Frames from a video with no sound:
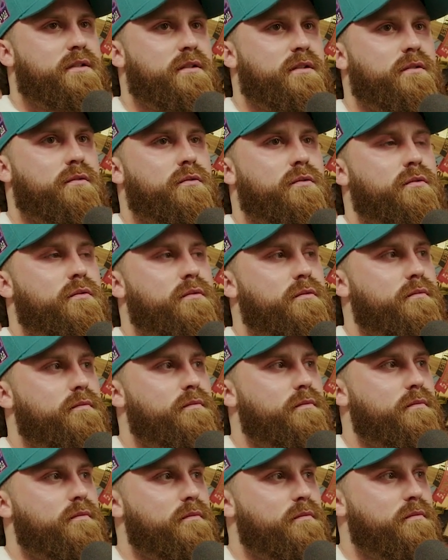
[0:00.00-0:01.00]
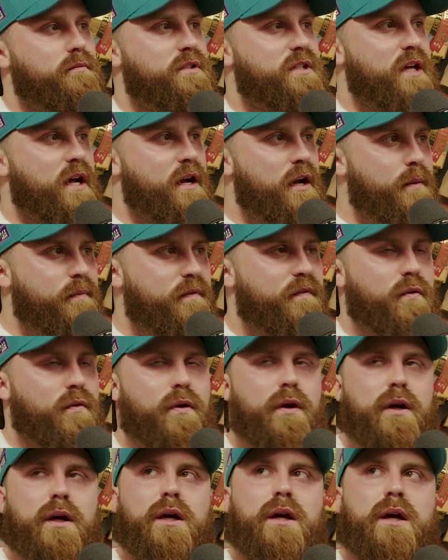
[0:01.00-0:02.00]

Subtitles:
to sign up for.